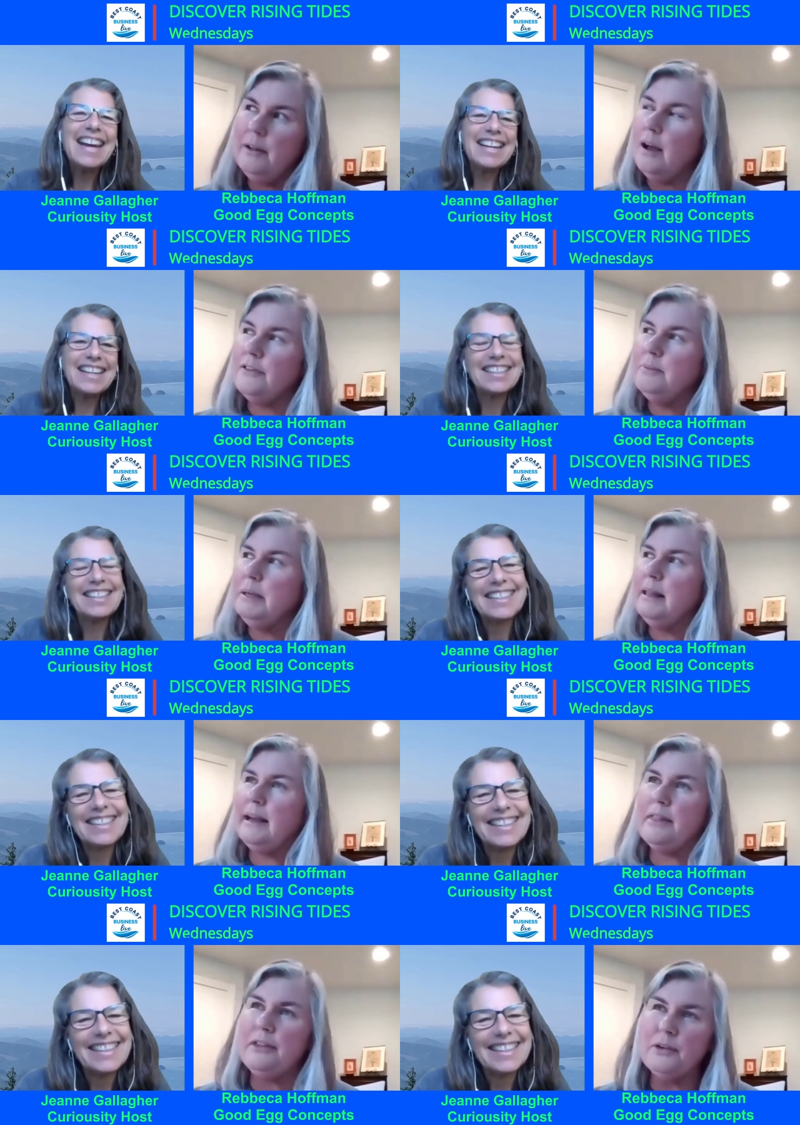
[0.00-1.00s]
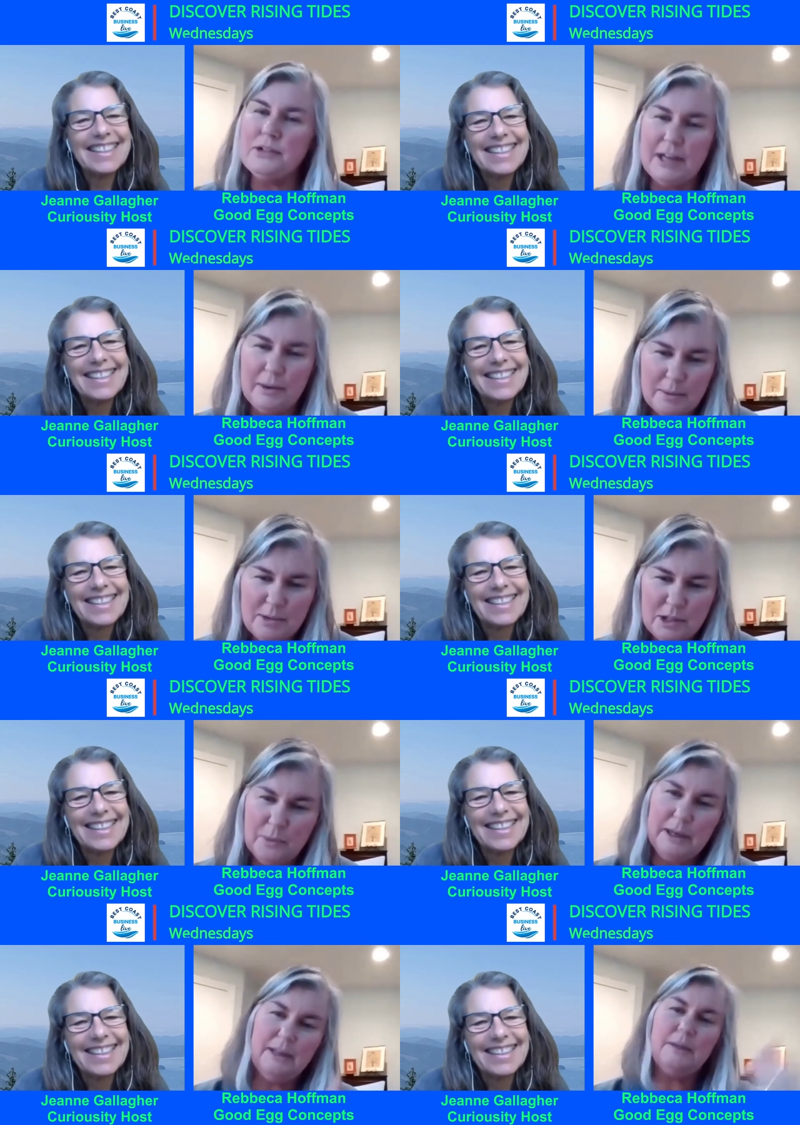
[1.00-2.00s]
Speaker 1: Although there'll often be like a
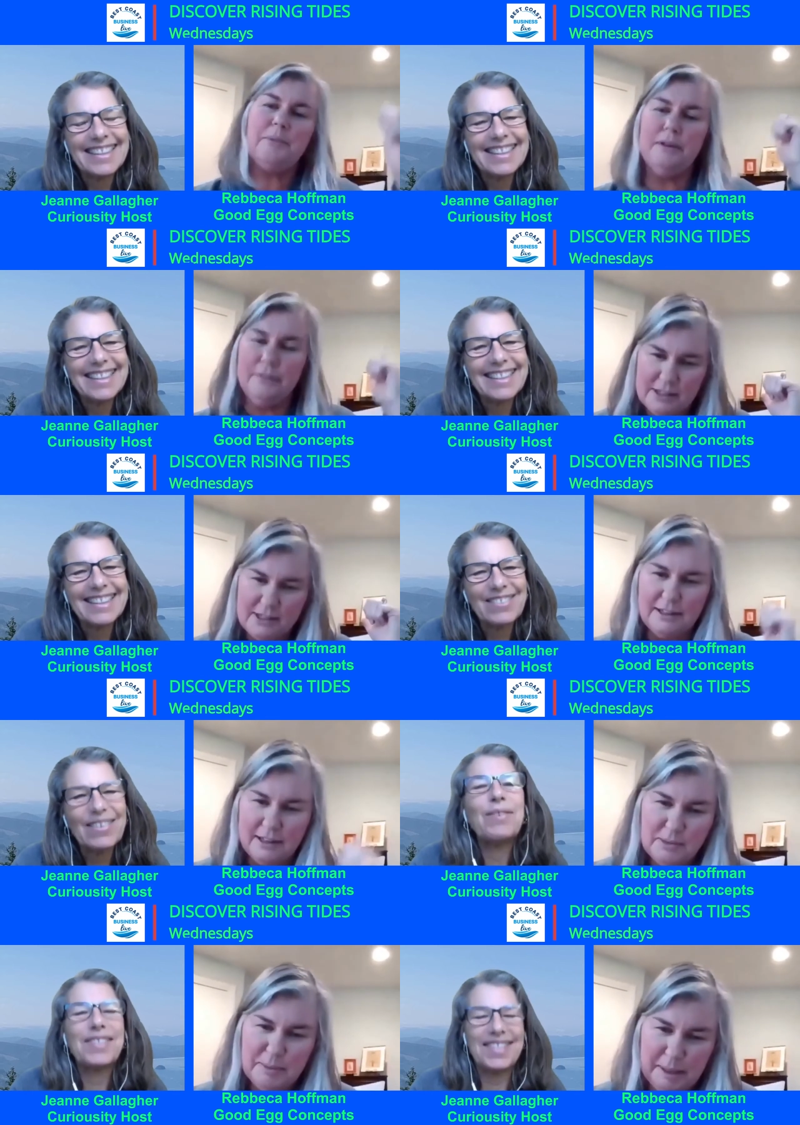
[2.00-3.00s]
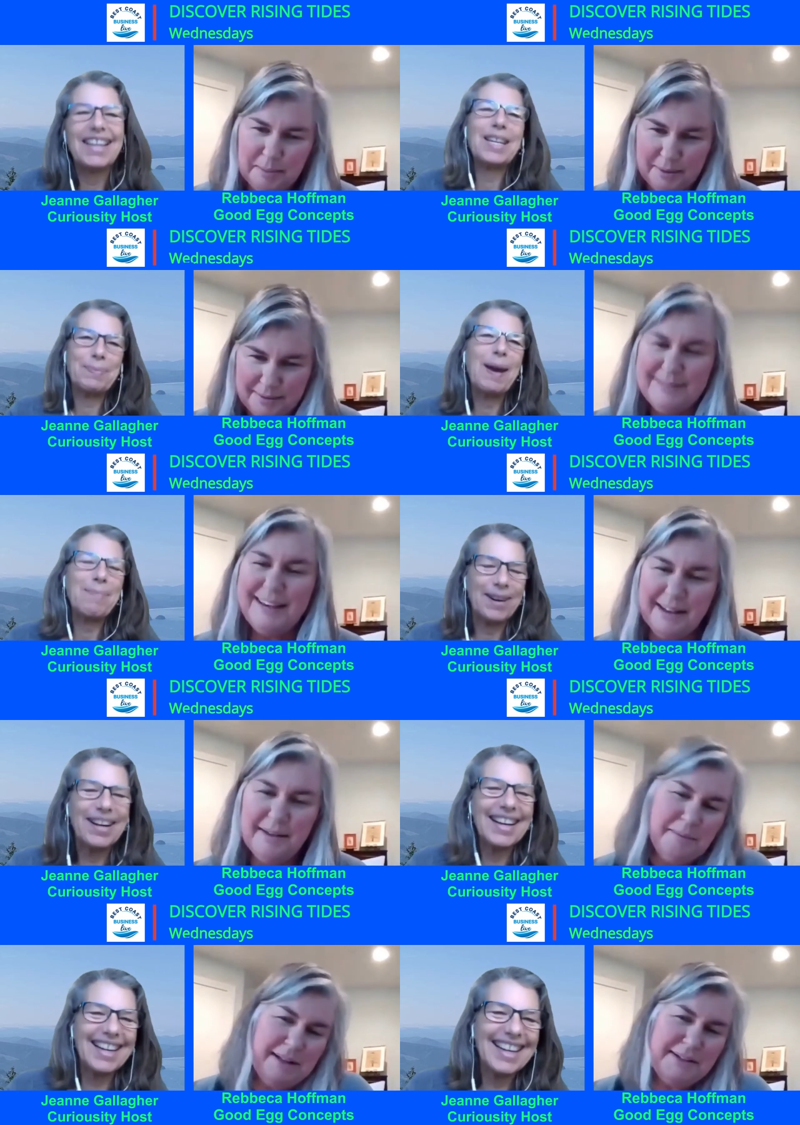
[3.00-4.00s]
Thursday where I'm still reading the previous Sunday's,
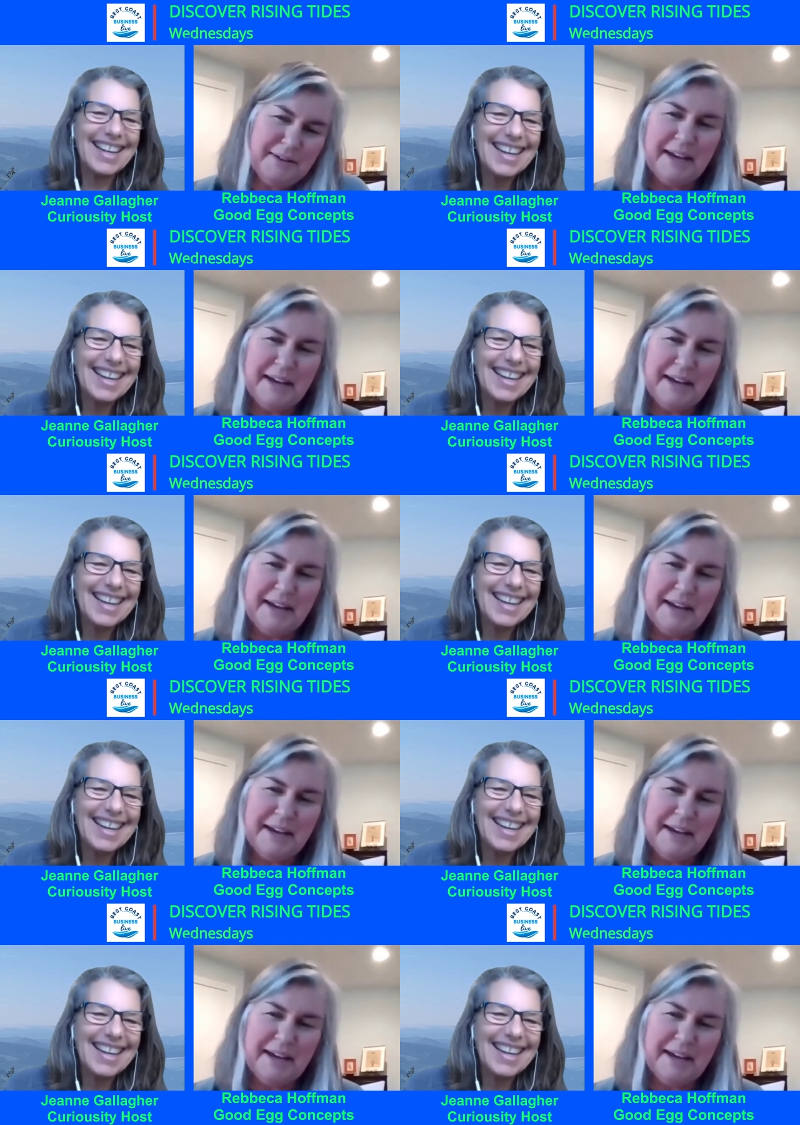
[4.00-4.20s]
Sunday's paper.